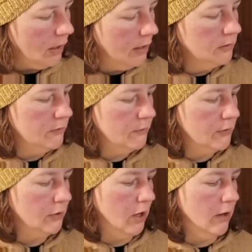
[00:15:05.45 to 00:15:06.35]
And then for
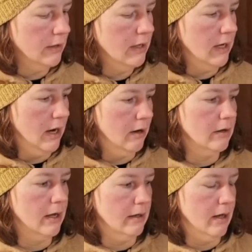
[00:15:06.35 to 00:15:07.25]
the guardian air,
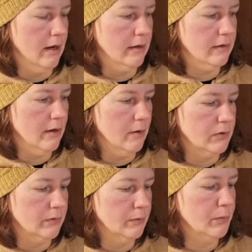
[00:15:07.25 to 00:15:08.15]
and I thought it
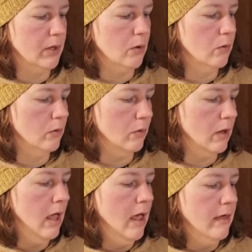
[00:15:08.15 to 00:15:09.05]
was pretty cool
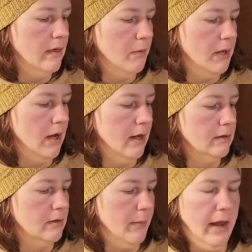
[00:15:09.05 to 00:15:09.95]
that we
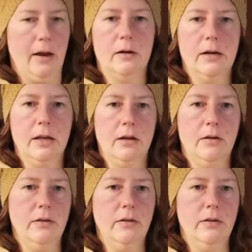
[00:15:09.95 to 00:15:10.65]
got a pair here.